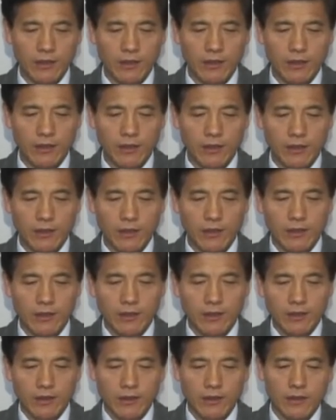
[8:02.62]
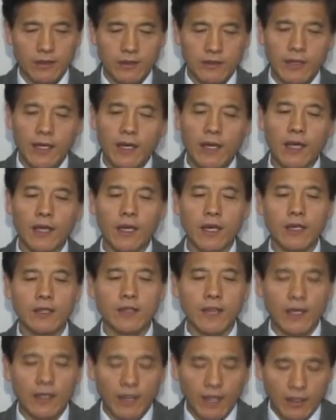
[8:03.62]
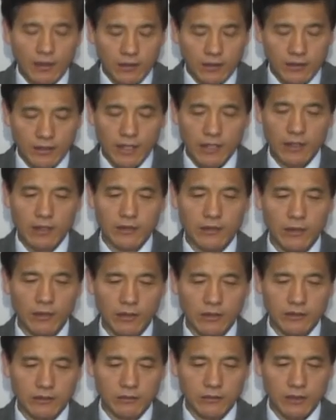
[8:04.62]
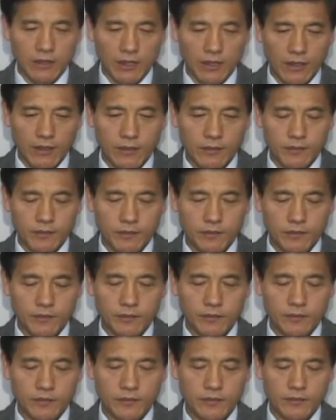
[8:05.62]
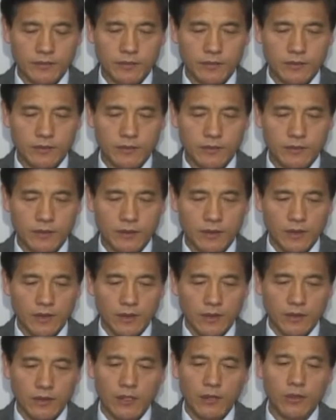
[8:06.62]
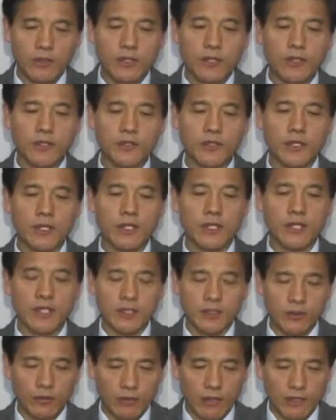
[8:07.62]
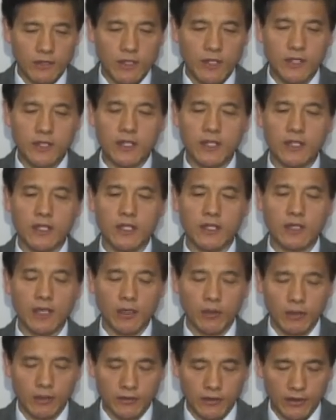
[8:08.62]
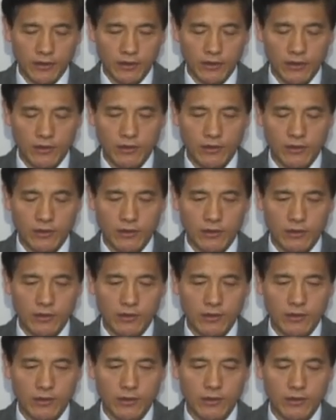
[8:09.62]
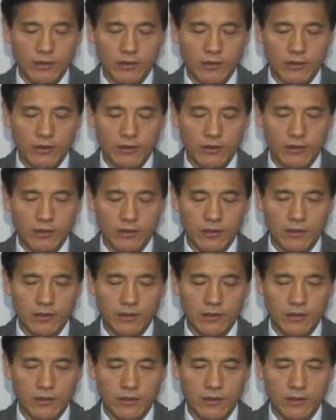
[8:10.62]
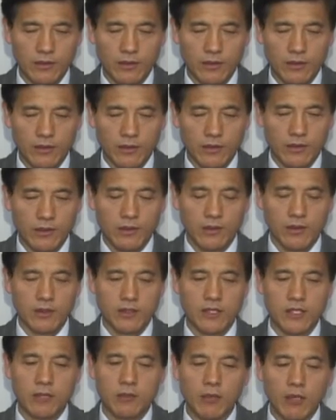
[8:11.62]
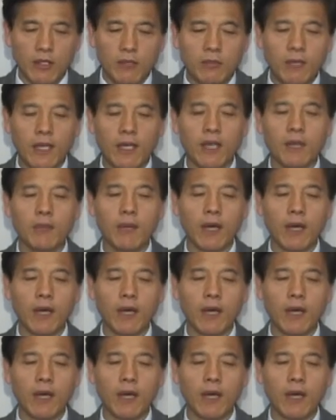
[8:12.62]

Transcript: The end of all things is near. Therefore, be clear minded and self controlled so that you can pray.